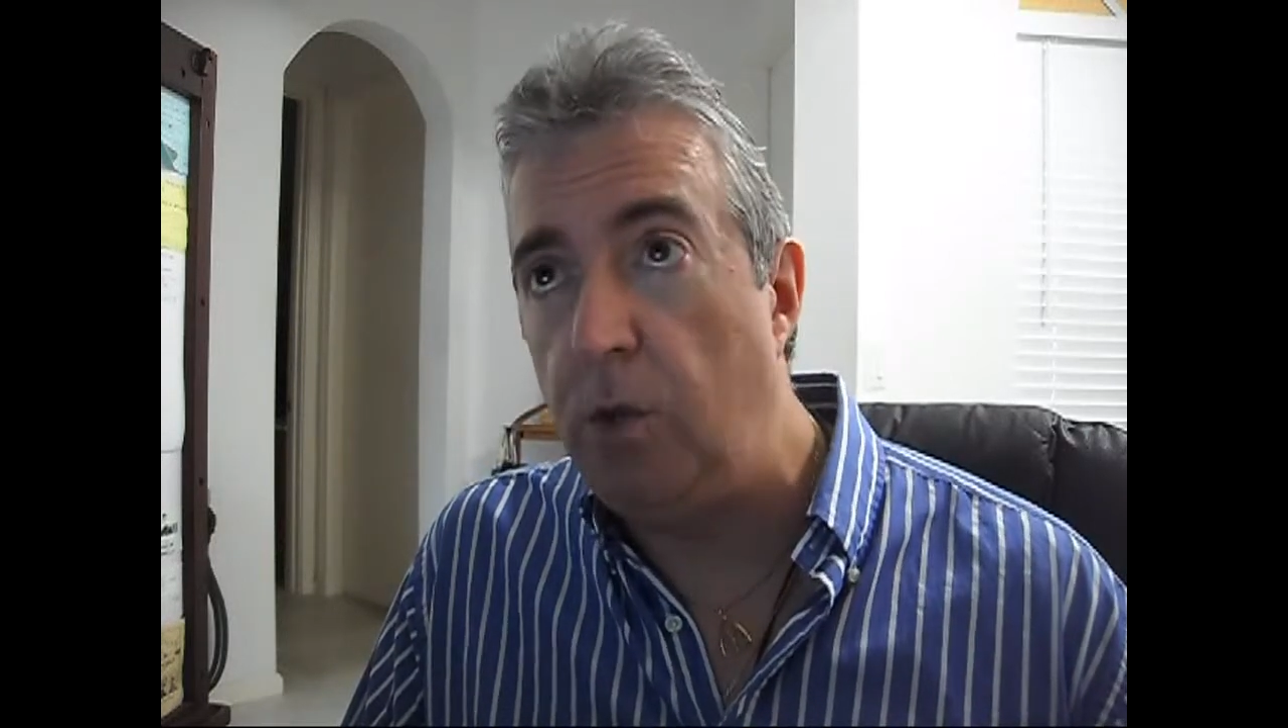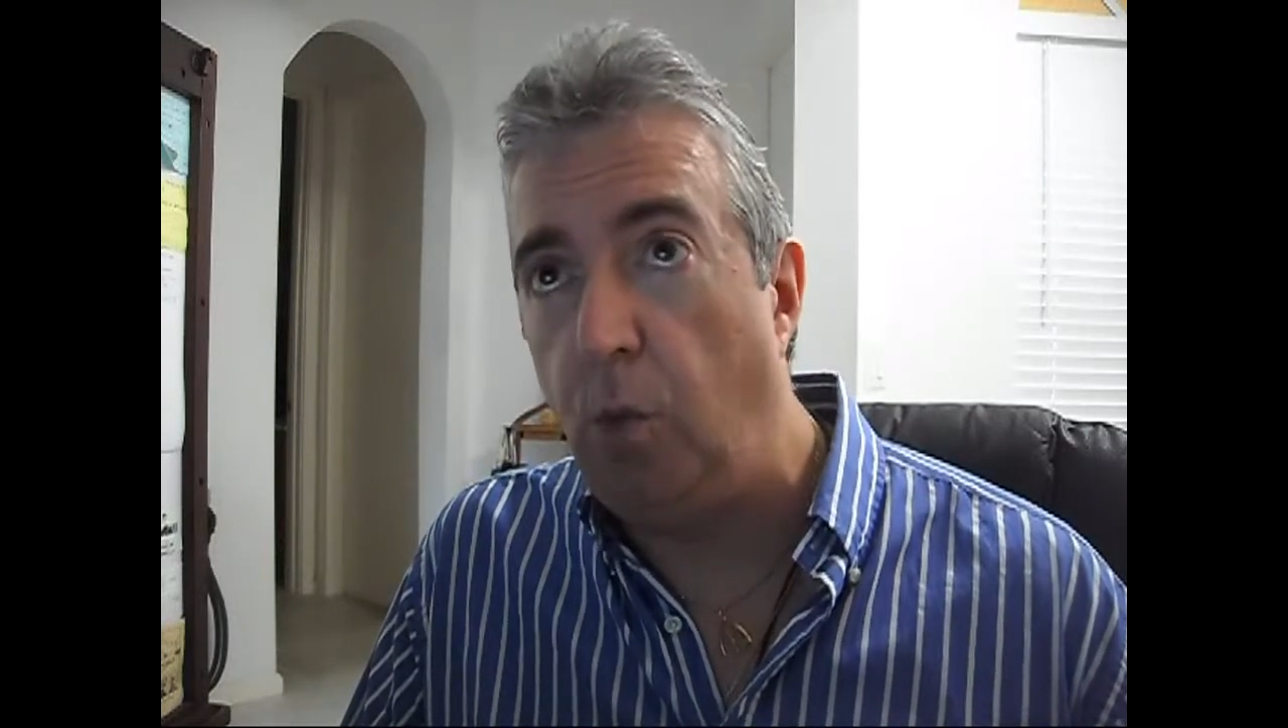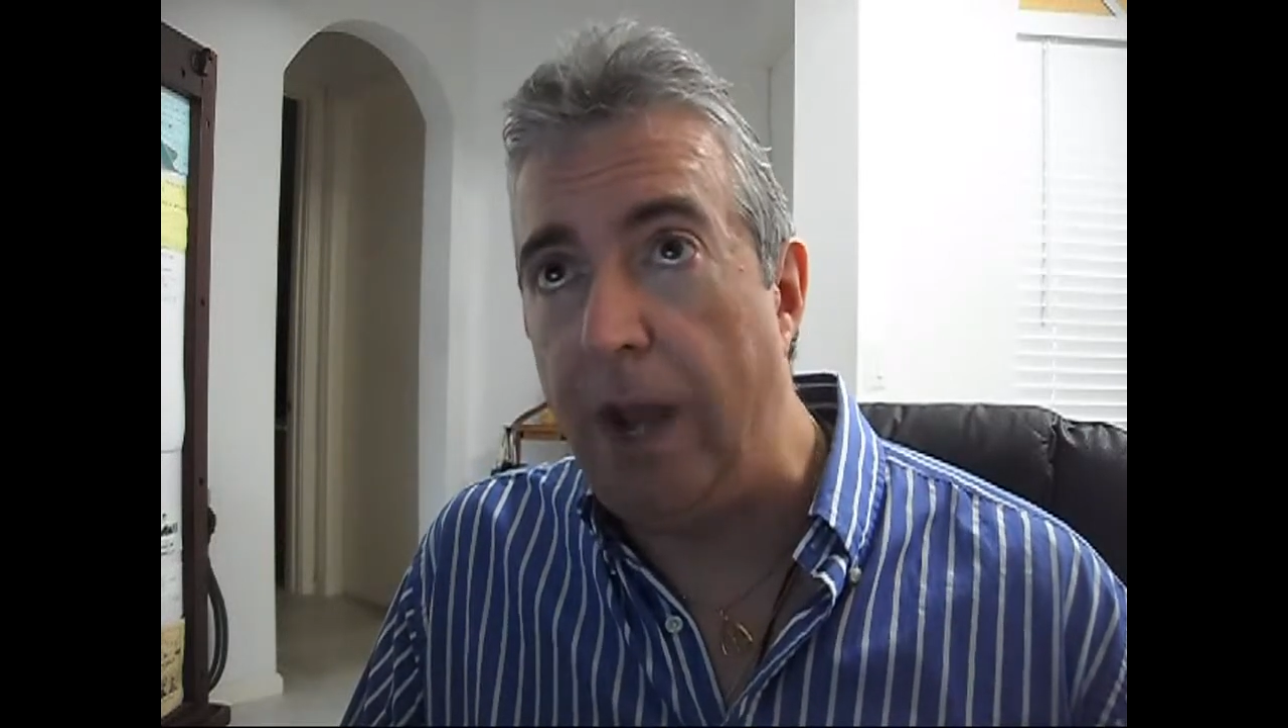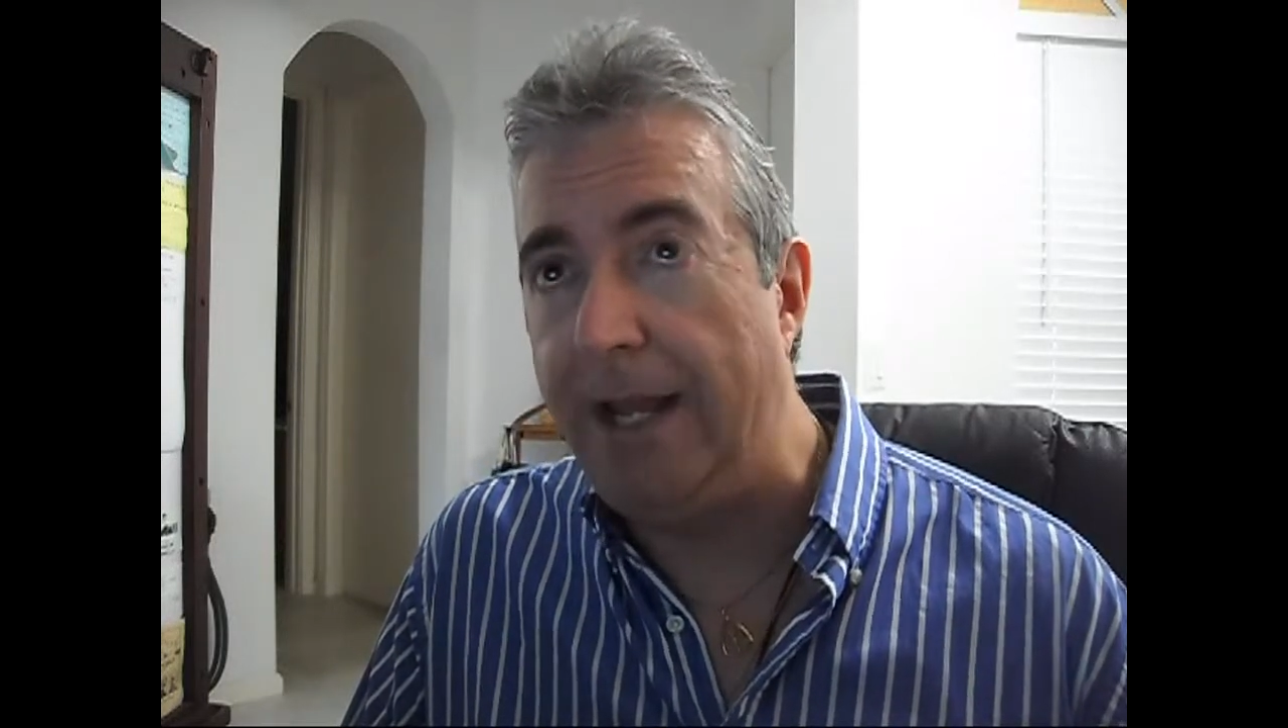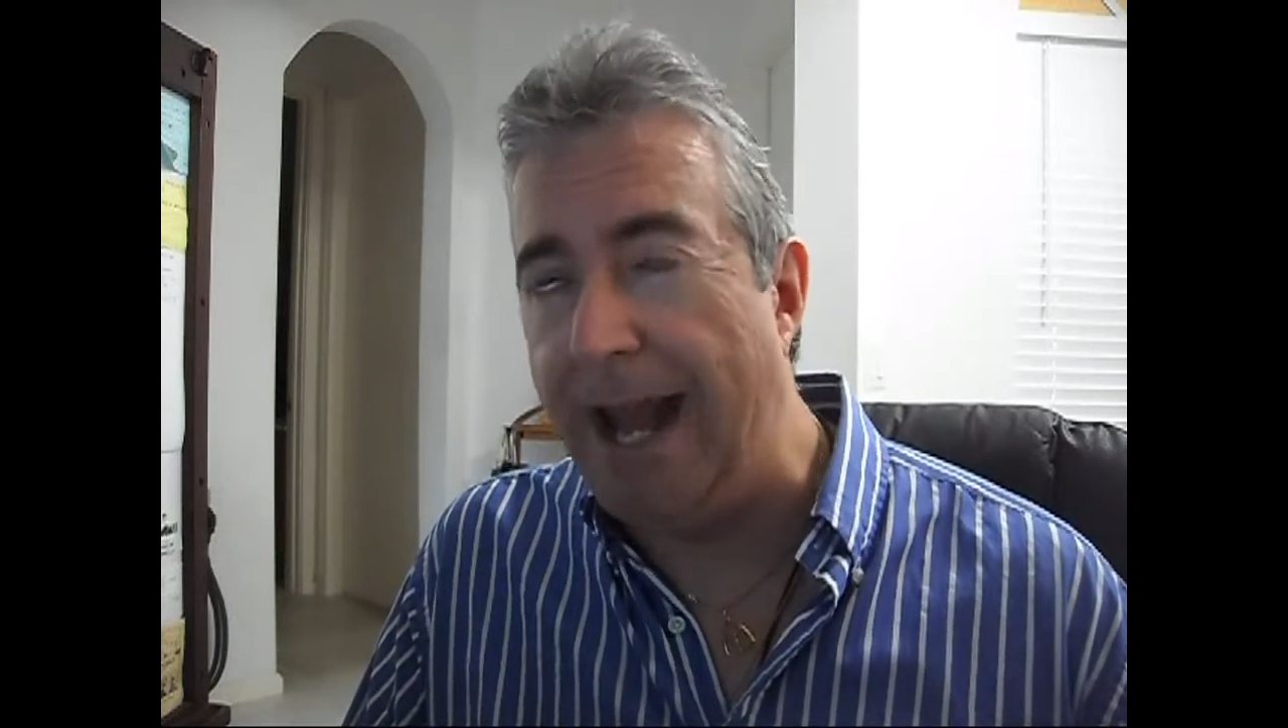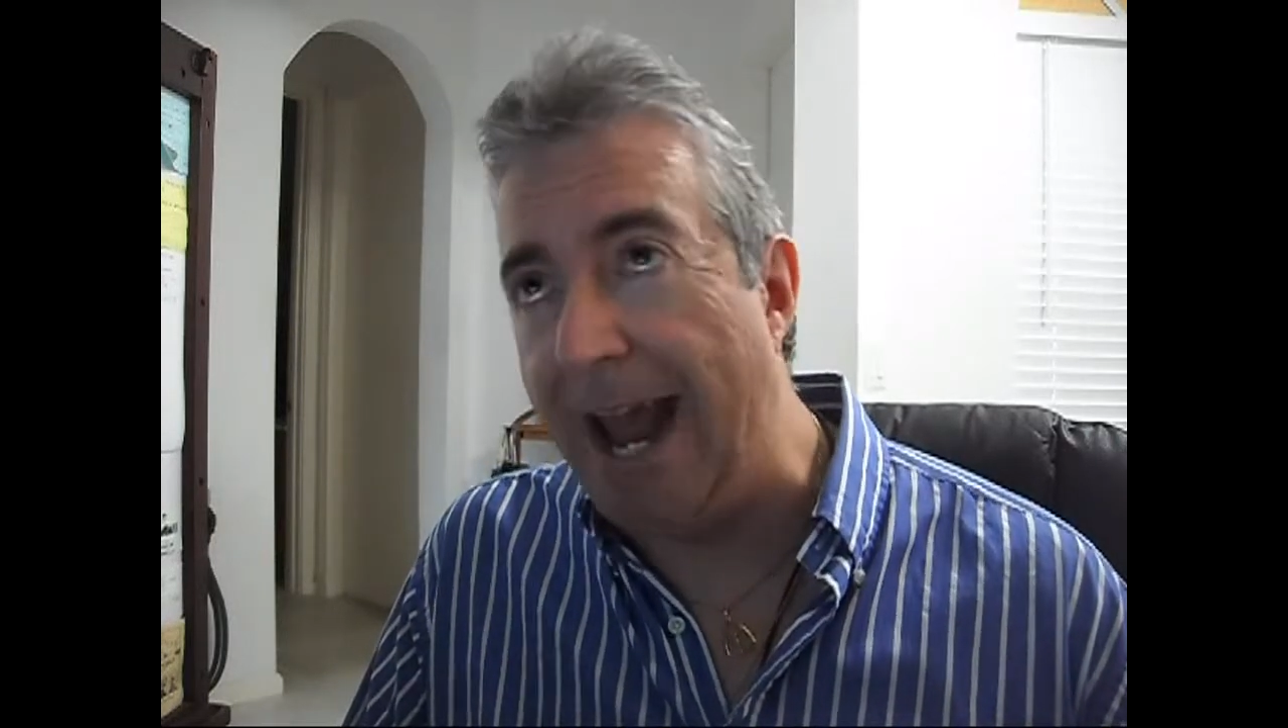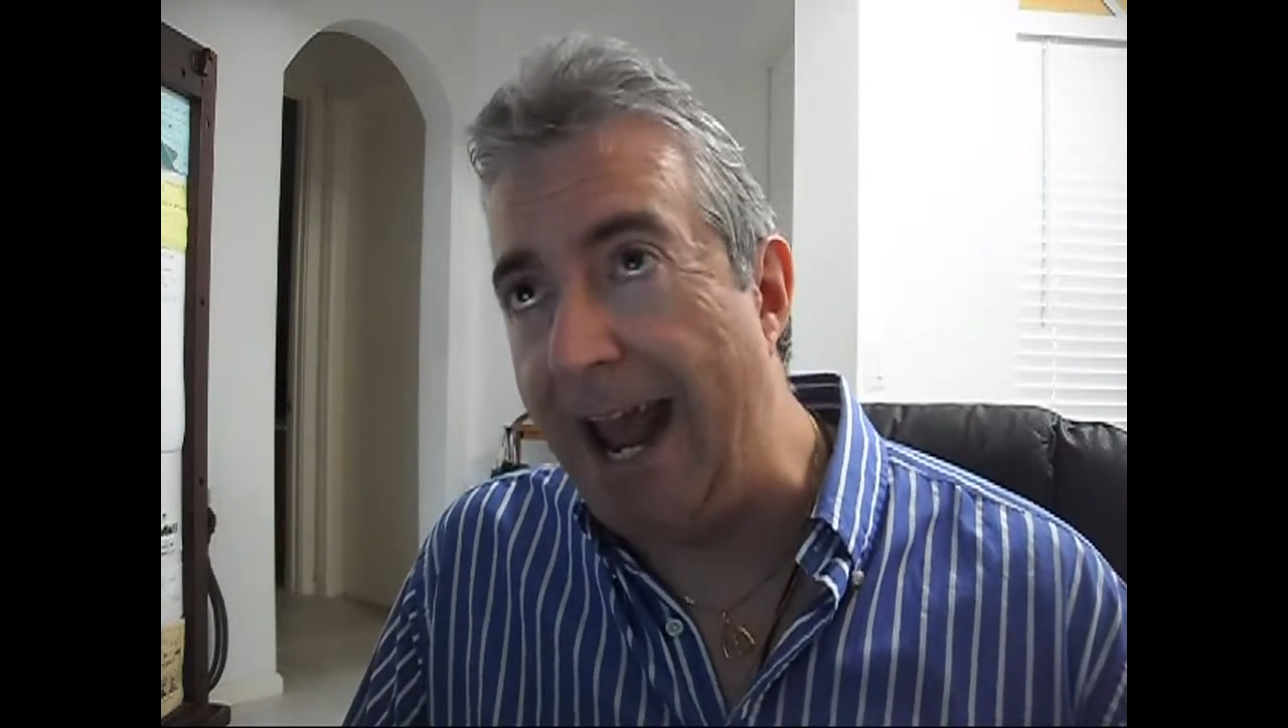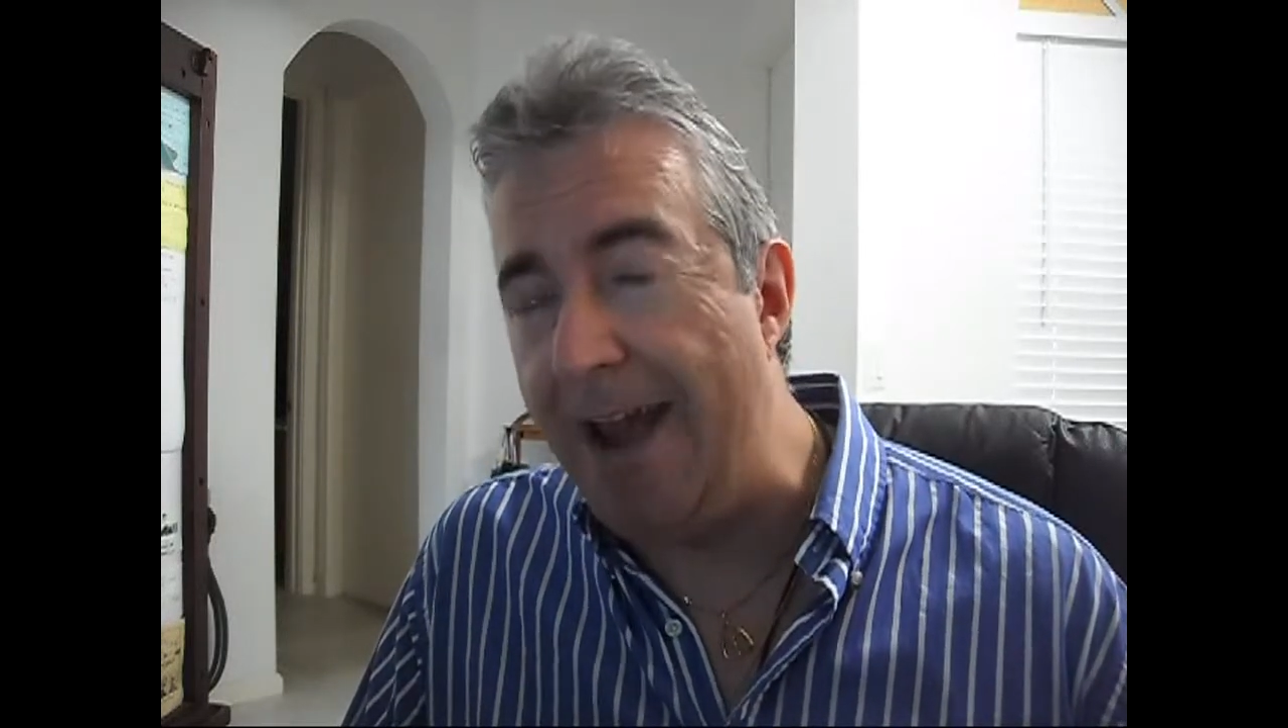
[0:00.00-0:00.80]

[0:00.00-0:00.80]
wait